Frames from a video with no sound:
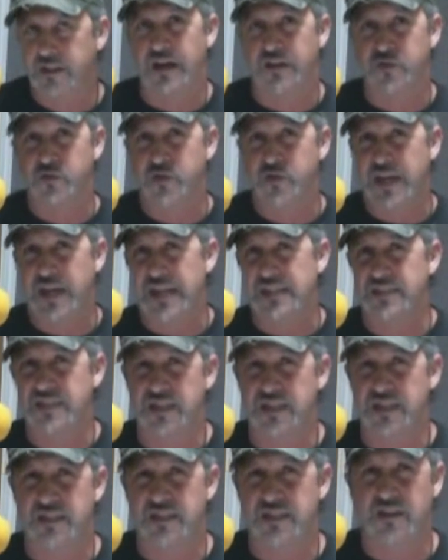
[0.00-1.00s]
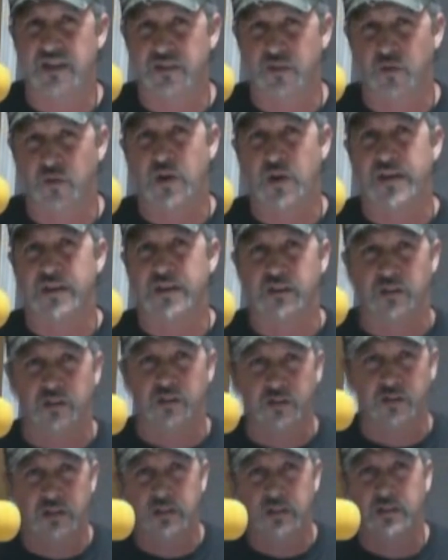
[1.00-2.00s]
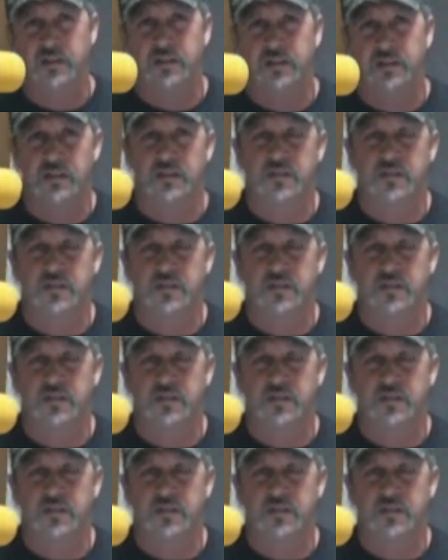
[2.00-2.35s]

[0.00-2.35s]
Now, you can't see this on the radio,